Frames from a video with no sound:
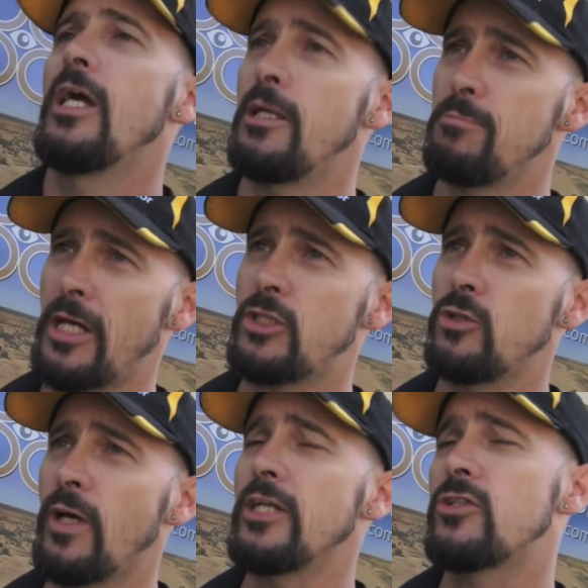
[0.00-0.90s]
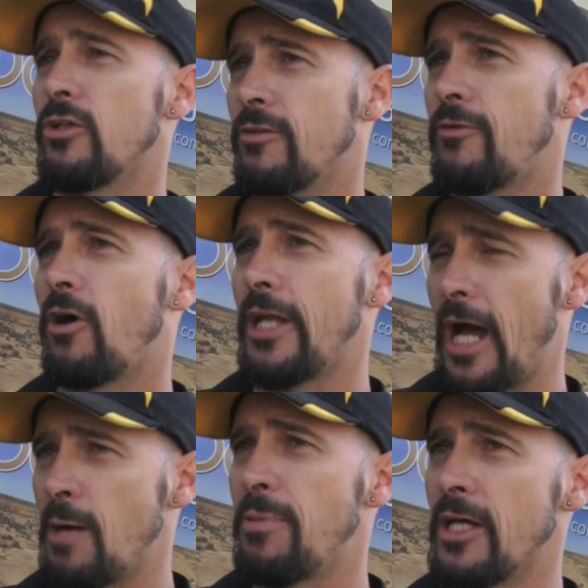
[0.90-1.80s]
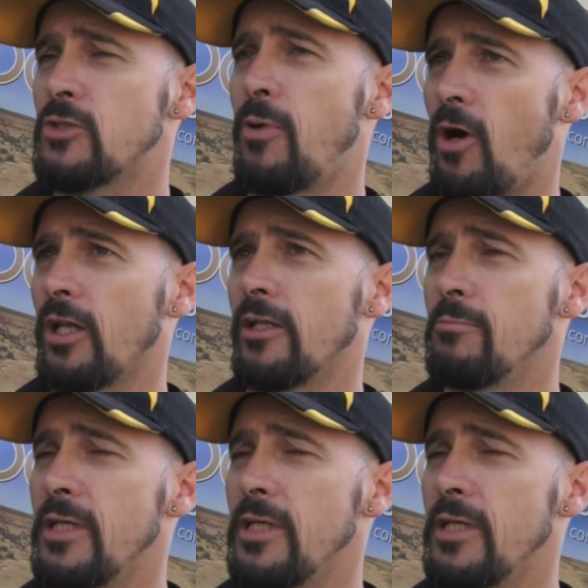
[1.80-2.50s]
It makes you a certified RPAS pilot,